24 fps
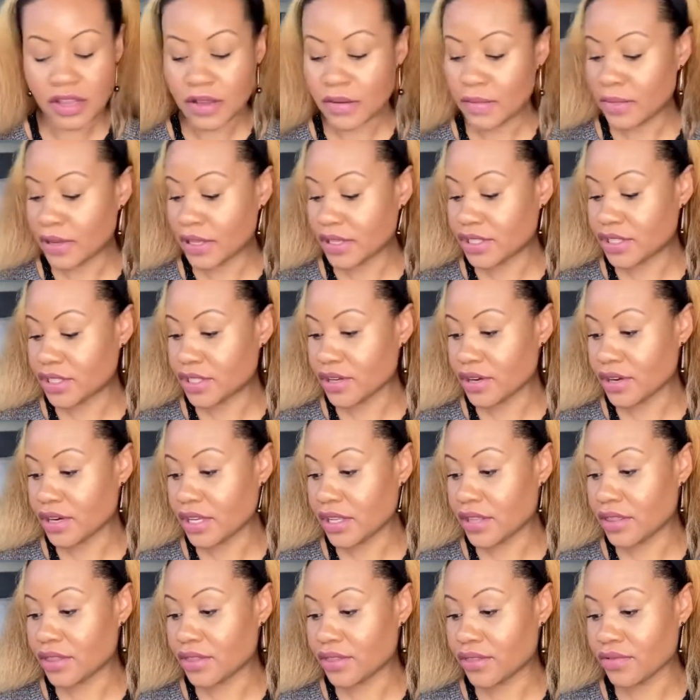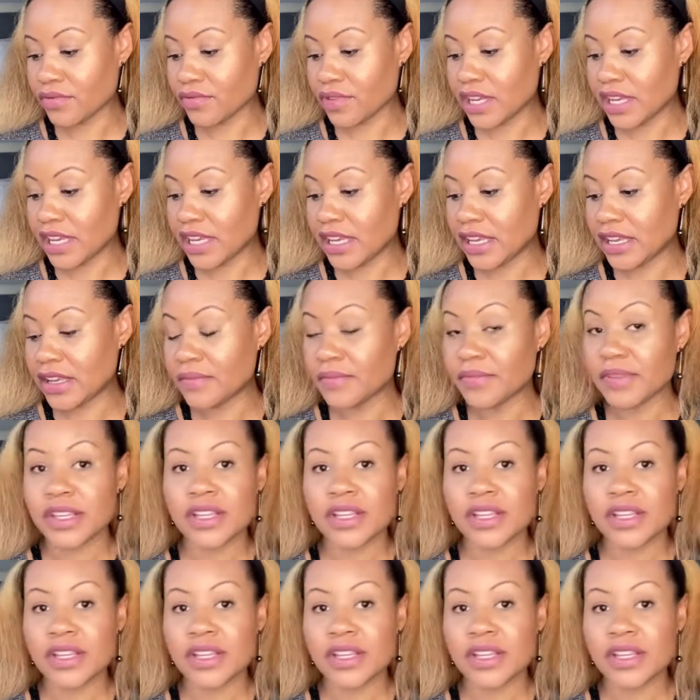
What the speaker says: plus 33.